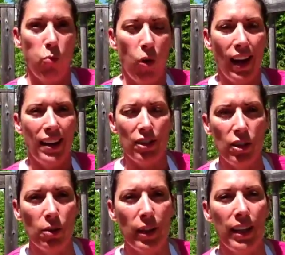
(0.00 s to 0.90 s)
what I
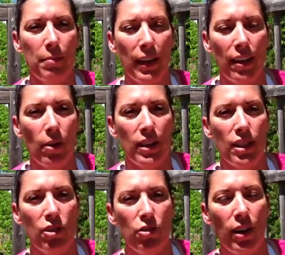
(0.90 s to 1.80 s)
do in my yoga
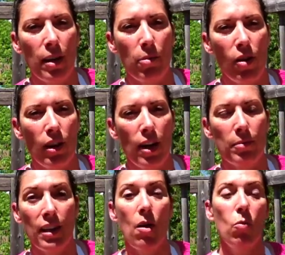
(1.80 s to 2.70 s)
teacher training
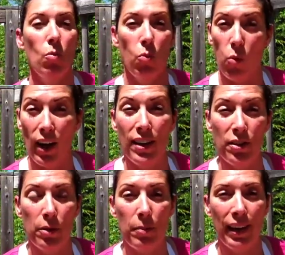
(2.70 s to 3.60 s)
programs and what I
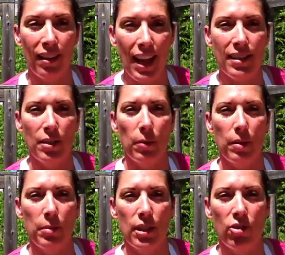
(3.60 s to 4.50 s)
do in my classes when
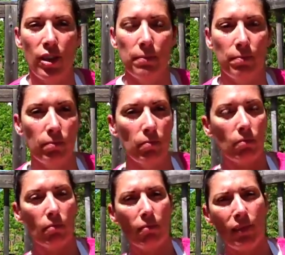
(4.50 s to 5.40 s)
I'm teaching.
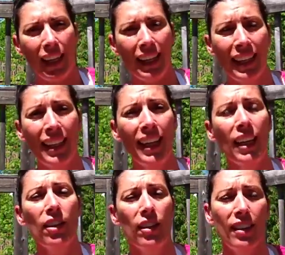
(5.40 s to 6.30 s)

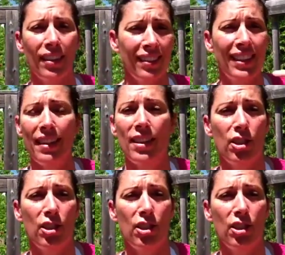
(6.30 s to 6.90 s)
Get the